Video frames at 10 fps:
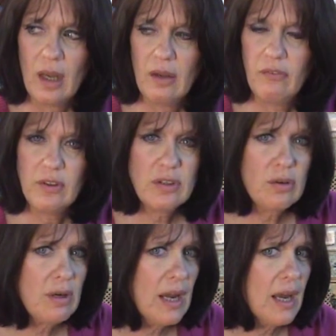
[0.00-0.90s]
If you
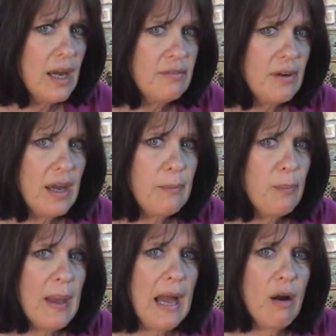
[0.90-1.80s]
don't have a
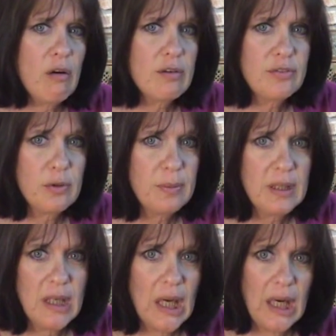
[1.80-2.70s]
powerful
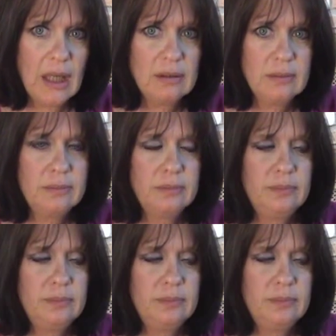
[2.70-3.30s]
beginning,